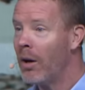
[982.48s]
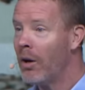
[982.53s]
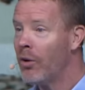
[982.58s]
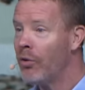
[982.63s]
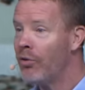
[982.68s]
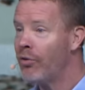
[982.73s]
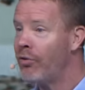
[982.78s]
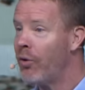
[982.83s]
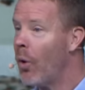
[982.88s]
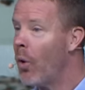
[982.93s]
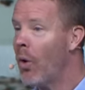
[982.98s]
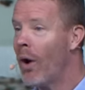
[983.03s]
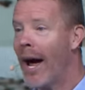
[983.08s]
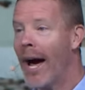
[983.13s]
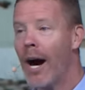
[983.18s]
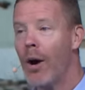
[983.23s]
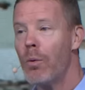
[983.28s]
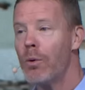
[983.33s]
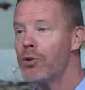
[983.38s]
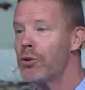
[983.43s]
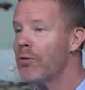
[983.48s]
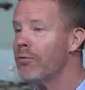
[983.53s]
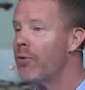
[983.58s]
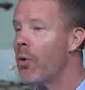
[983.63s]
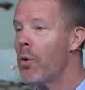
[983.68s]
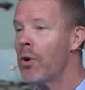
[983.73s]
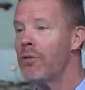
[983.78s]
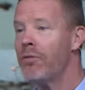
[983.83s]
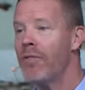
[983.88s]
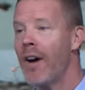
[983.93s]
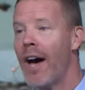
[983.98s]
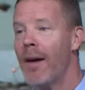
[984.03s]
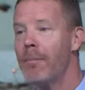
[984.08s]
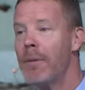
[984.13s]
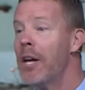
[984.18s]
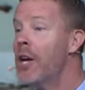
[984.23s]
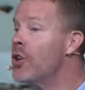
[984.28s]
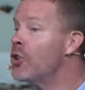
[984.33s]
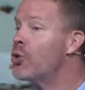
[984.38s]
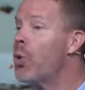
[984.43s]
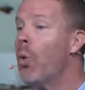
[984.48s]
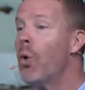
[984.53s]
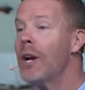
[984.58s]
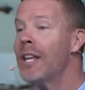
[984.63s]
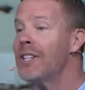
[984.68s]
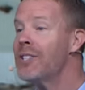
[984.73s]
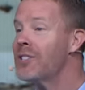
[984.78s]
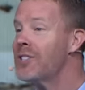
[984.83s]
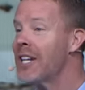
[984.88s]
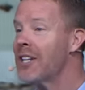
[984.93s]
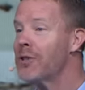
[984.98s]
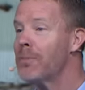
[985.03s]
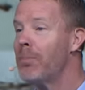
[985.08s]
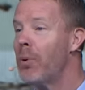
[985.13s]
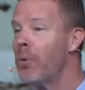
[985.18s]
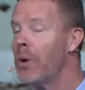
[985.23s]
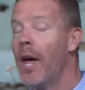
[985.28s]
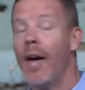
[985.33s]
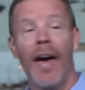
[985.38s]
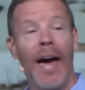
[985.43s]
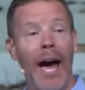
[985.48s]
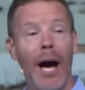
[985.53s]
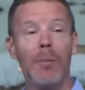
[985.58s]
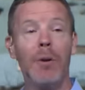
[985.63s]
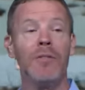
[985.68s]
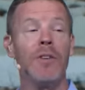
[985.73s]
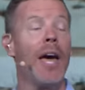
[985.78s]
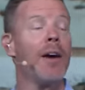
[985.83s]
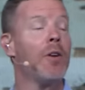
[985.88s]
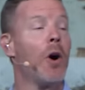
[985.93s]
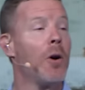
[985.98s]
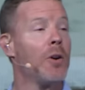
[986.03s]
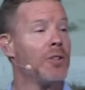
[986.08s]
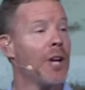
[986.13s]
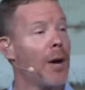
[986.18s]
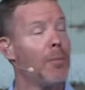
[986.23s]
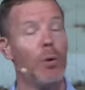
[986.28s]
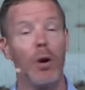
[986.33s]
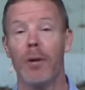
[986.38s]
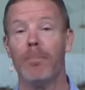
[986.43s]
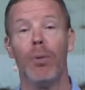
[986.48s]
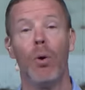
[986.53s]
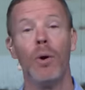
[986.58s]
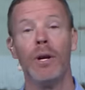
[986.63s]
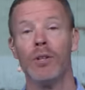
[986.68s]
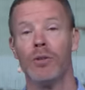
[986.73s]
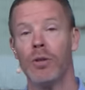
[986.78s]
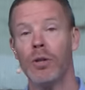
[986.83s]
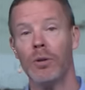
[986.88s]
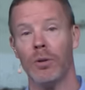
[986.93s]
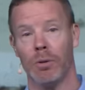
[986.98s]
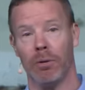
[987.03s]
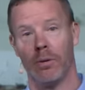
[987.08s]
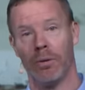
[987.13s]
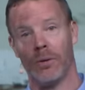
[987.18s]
Four hours and 45 minutes, 26 point. How many of you have a hard time running point two?